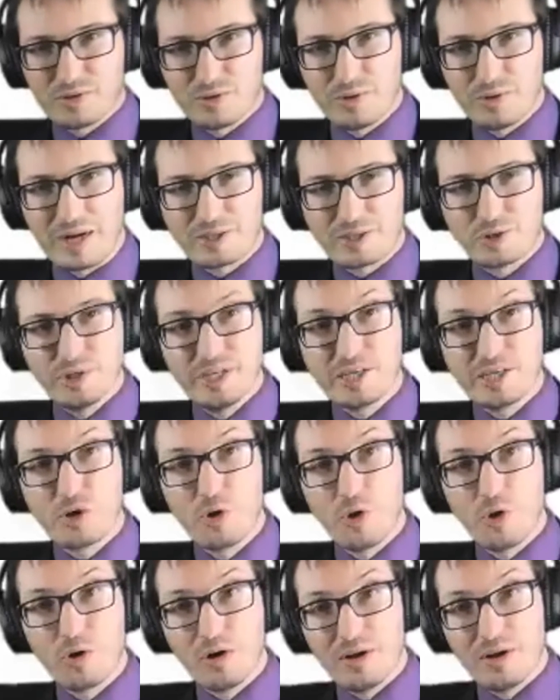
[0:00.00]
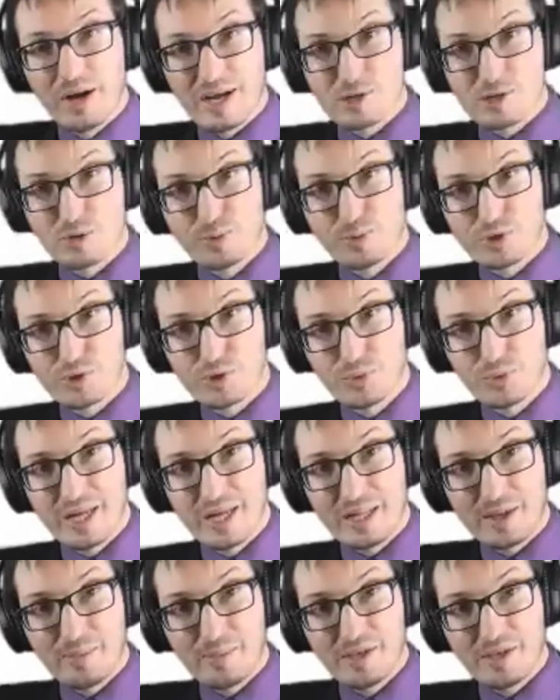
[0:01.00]
you actually call, as opposed to a
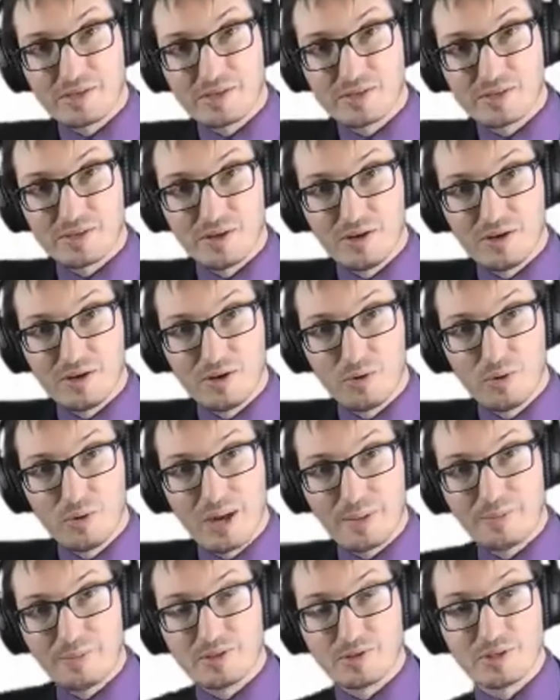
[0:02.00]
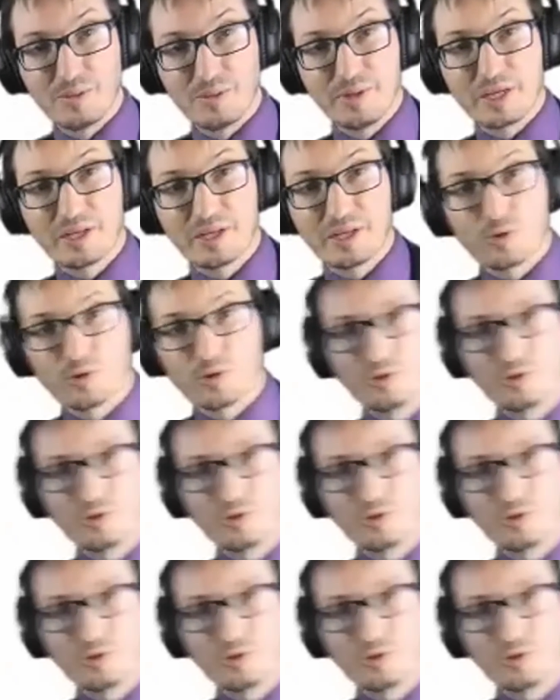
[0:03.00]
database, OLAP, it's typically called